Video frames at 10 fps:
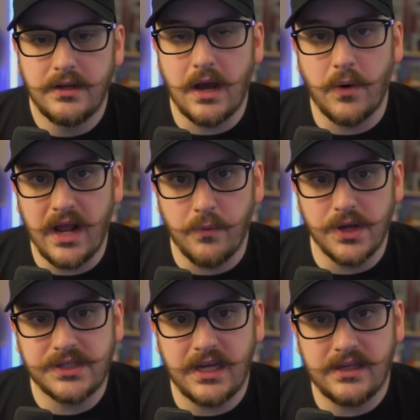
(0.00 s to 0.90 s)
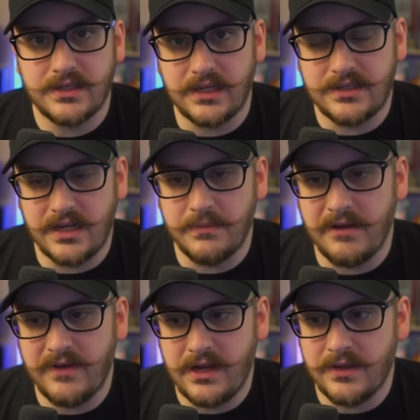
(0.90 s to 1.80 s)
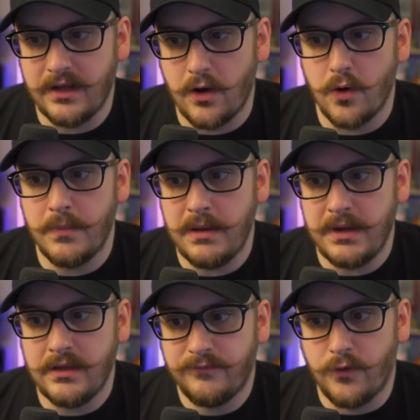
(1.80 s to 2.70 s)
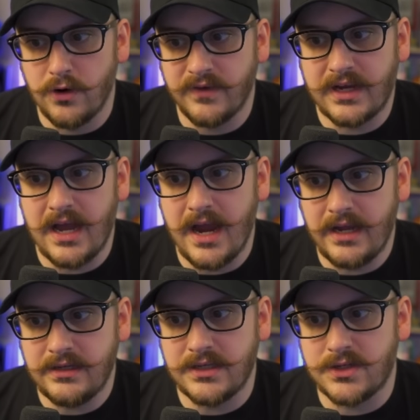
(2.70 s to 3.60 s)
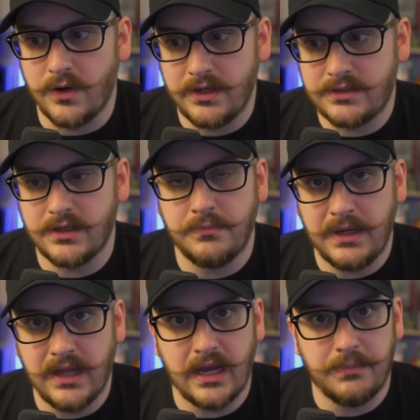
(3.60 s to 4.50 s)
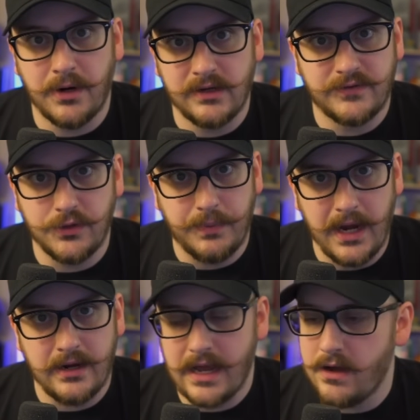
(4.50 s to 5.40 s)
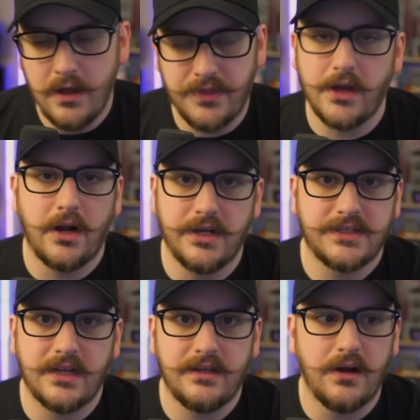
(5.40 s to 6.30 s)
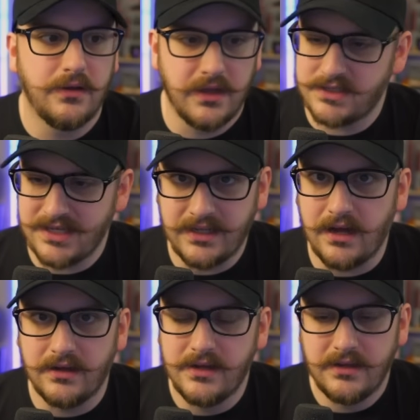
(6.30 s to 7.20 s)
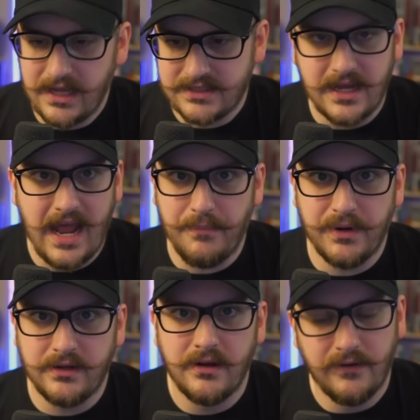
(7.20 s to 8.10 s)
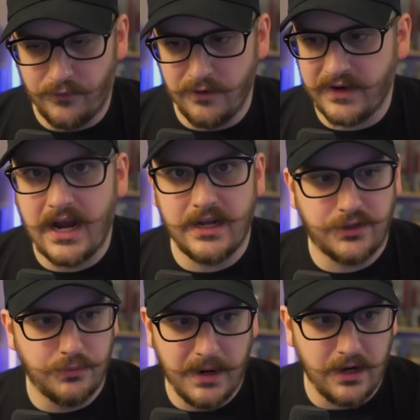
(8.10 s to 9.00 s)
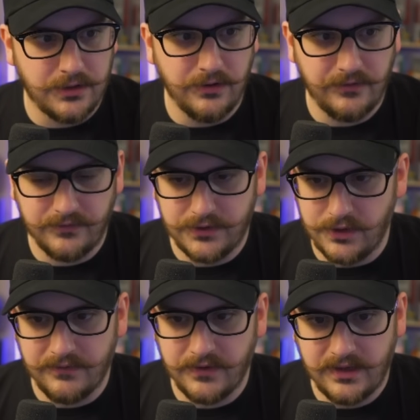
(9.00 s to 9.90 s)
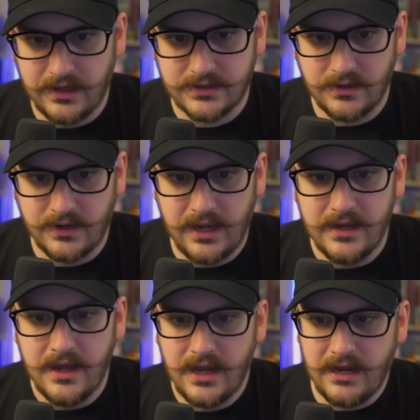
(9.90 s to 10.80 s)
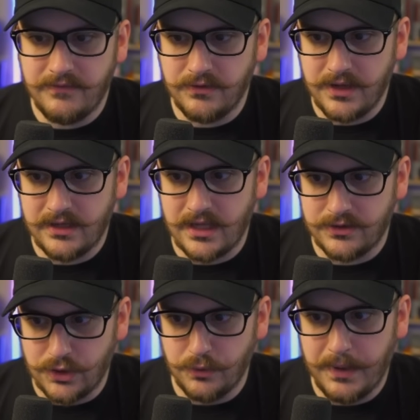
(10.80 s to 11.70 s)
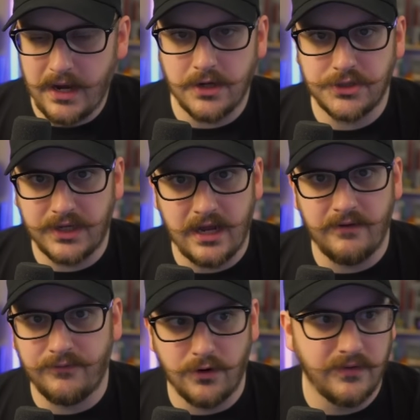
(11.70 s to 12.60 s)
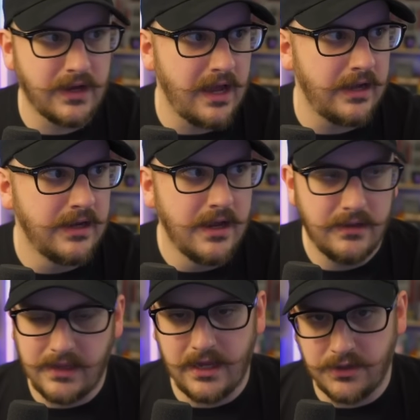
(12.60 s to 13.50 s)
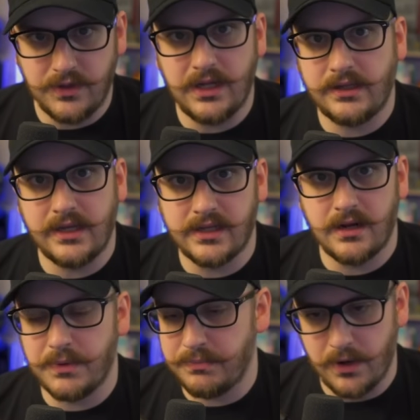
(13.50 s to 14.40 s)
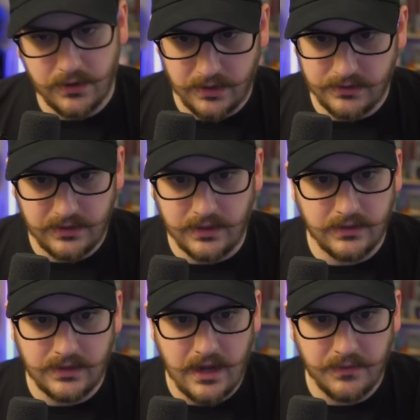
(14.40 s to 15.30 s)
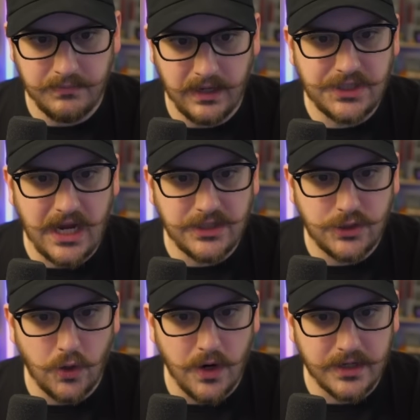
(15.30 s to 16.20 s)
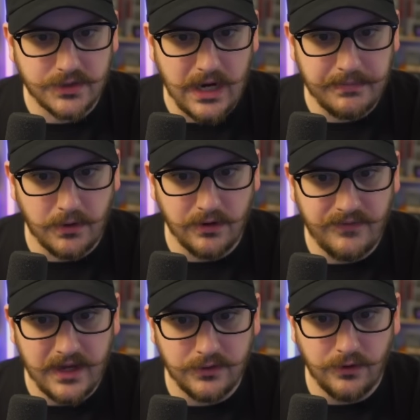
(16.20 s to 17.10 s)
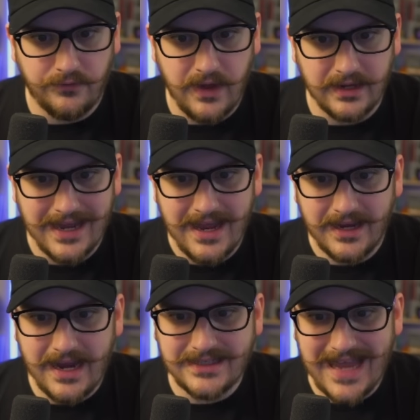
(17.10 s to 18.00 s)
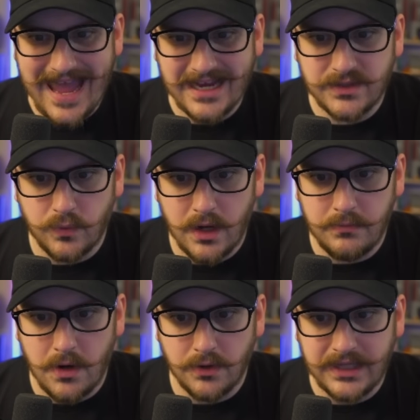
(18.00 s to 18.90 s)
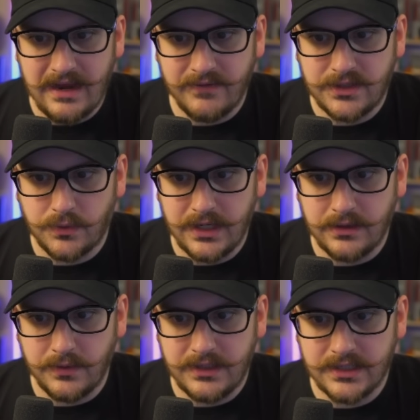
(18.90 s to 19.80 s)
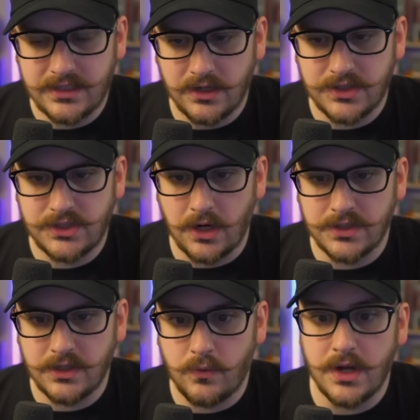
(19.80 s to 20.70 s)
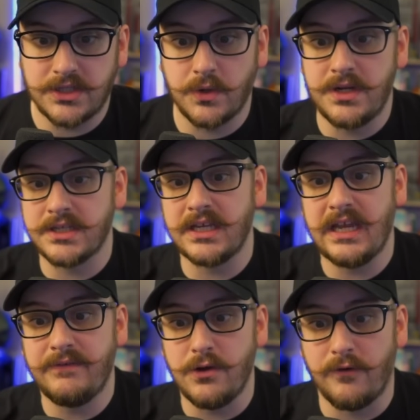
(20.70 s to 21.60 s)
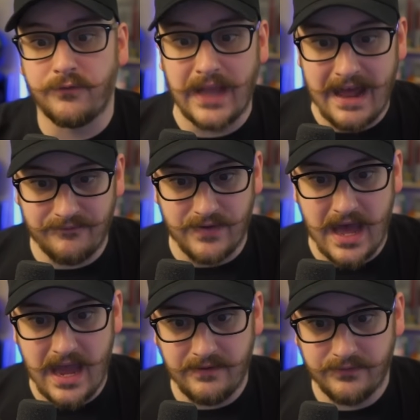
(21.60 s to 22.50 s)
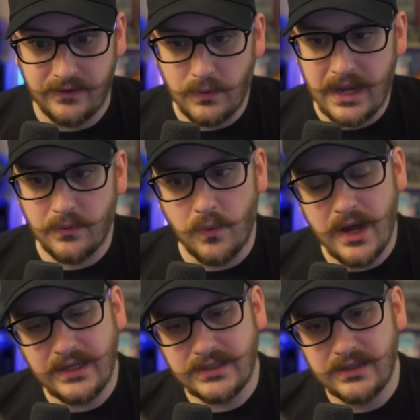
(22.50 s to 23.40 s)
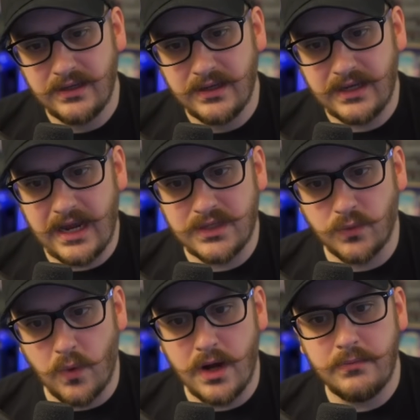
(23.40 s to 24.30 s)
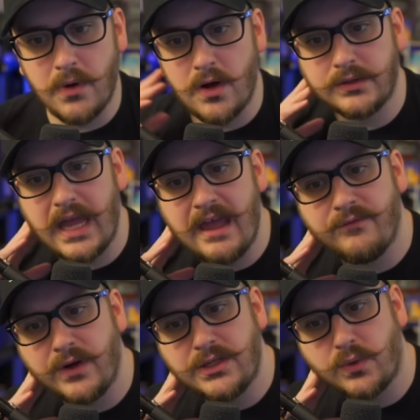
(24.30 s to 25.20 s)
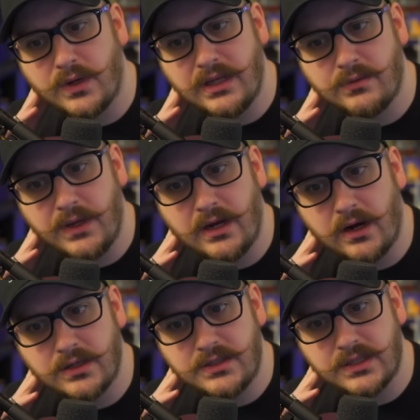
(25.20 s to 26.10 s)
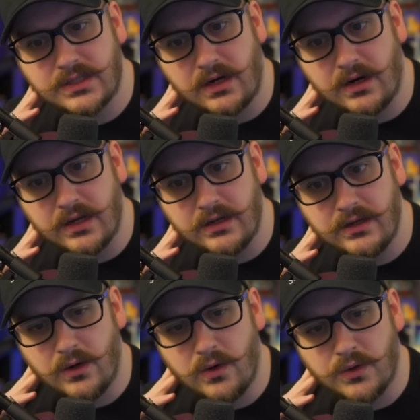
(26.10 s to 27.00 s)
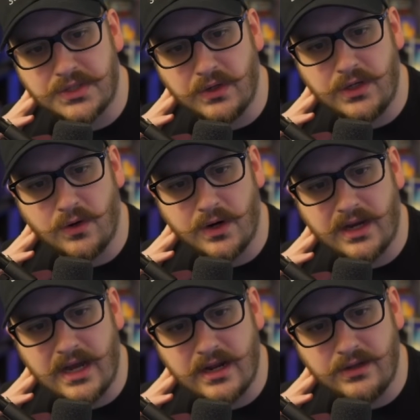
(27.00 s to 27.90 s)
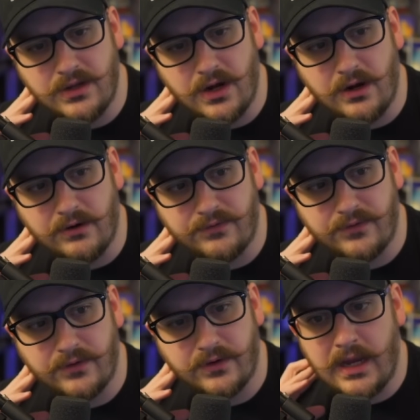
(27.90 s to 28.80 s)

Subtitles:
Now, what I will say this, I said in my video that, oh, maybe 4 of a kind is going to be like a part of 2 pair now. Thunk already said no. Thunk's like, no, that's not happening. 4 of a kind and 2 pair are two different things, okay? And if you think that 2 pair should count in 4 of a kind, then you need to take that up with poker, not with me. Change Yorick, scrap the old effect, new effect. Gains X1 mult every 23 discards, starts at 1. So it doesn't give you a flat 5? Wait, what? Gains 1 mult every 23 cards discarded. Oh, so Yorick got a nerf.